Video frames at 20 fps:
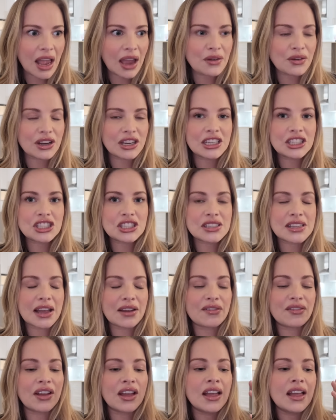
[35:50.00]
I really just
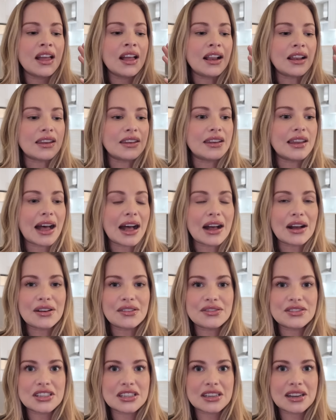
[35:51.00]
have
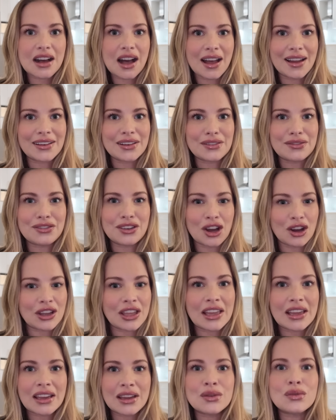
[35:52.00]
loved kind of
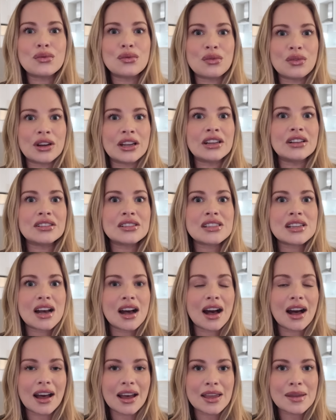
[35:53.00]
vlogging in real
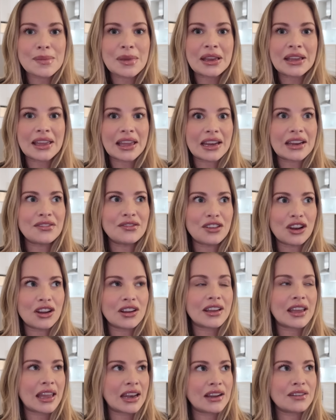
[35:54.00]
time and
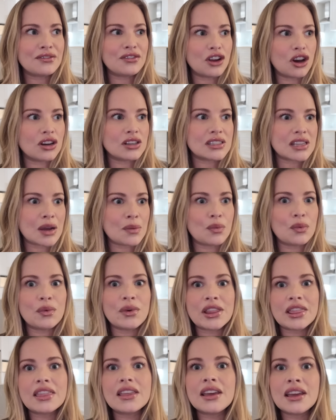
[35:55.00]
getting vlogs up
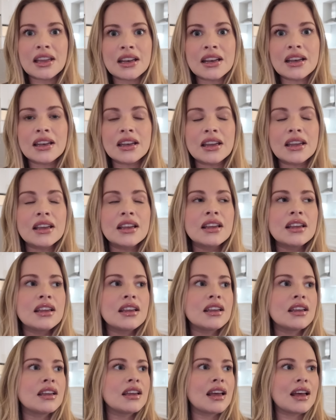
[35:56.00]
within
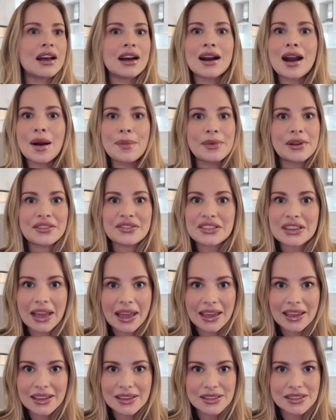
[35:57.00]
a couple of
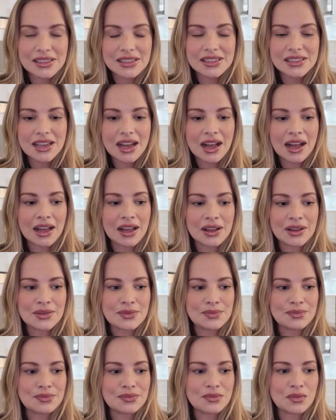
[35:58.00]
days.
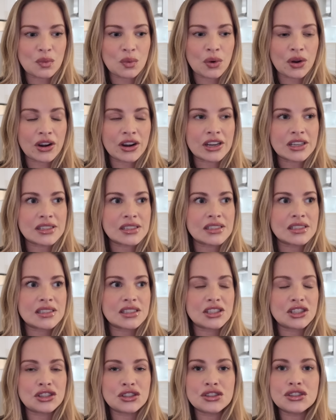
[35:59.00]

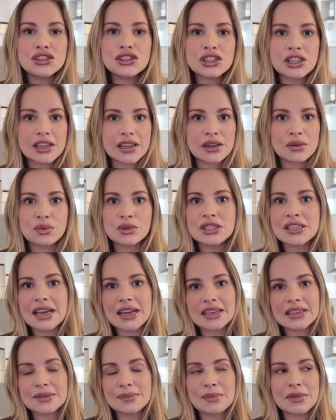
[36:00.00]
Whereas usually it would
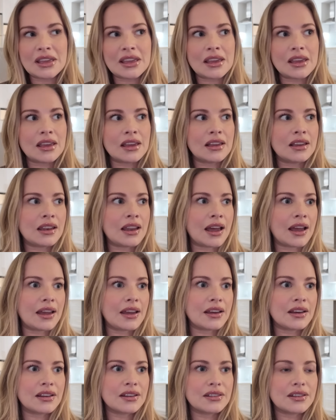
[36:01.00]
take me
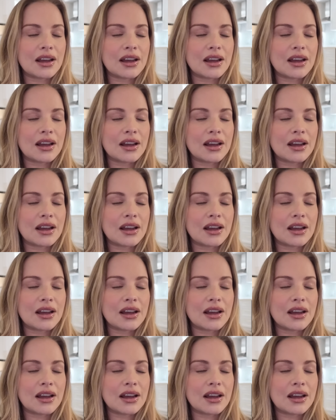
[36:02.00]
like,